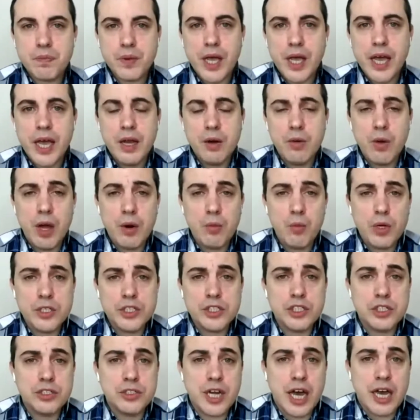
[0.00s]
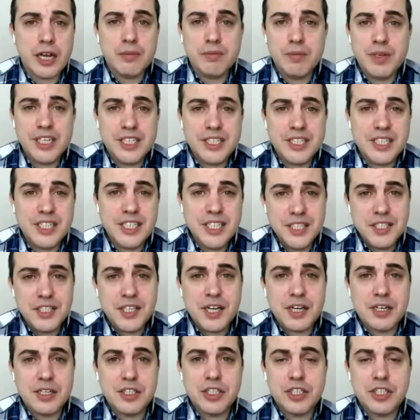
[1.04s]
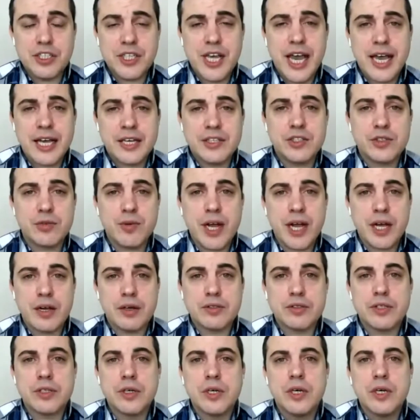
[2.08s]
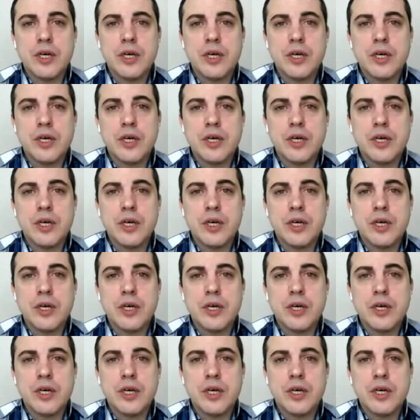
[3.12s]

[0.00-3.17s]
And once you're done, it sits there. It just hangs around.